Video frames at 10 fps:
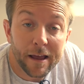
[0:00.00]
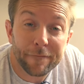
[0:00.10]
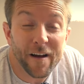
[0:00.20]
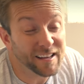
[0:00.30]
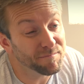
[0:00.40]

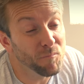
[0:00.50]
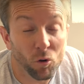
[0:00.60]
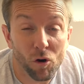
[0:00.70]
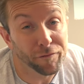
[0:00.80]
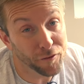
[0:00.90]
In fact,
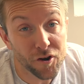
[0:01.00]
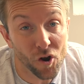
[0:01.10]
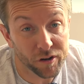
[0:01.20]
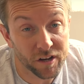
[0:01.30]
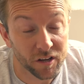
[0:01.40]
more often than
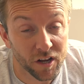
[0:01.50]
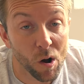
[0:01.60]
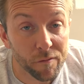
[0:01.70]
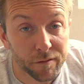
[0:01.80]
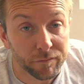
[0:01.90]
not, you're going to go
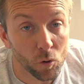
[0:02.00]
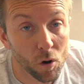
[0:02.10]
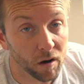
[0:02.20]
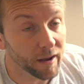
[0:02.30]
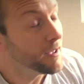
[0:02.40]
off the
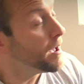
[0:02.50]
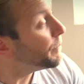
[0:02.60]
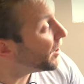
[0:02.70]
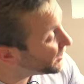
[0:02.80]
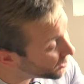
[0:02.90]
floor height.
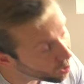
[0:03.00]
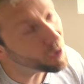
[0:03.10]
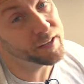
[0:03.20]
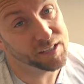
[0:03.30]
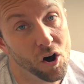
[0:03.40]
But a lot
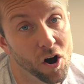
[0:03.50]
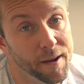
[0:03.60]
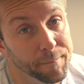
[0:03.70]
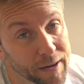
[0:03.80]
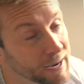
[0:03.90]
of the
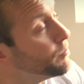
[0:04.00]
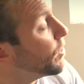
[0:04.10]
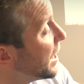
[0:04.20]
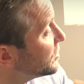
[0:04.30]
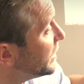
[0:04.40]
time,
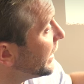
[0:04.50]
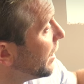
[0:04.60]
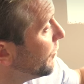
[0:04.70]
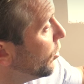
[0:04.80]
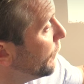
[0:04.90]
people actually
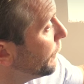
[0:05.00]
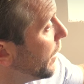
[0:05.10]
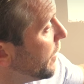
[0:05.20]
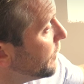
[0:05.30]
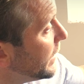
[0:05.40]
come off
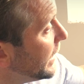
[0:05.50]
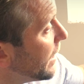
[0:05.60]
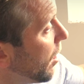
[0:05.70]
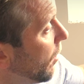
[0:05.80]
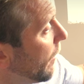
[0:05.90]
the
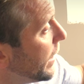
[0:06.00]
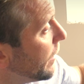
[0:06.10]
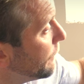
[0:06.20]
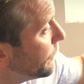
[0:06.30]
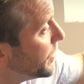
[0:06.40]

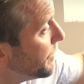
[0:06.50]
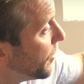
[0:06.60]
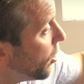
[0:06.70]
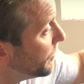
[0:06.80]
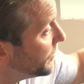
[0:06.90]
height from the
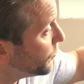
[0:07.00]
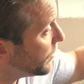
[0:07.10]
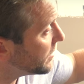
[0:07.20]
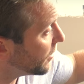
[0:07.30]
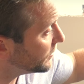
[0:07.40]
bottom of the
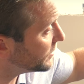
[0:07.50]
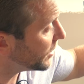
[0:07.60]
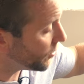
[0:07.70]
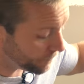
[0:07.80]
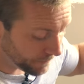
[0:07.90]
windowsill.